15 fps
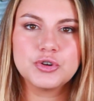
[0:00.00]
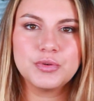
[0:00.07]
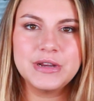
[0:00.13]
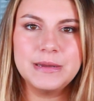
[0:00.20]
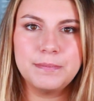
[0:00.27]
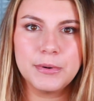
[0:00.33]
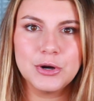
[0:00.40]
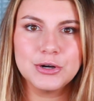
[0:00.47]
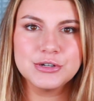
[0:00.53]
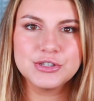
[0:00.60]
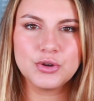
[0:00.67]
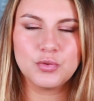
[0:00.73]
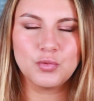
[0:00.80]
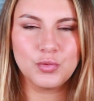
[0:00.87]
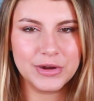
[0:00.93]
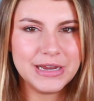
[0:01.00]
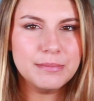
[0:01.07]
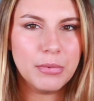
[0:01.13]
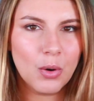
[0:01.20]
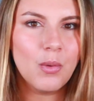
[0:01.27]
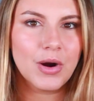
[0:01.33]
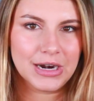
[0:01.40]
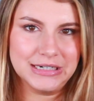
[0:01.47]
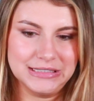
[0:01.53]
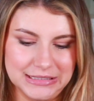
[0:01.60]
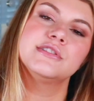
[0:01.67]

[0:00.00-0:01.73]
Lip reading: Creepers Reborn.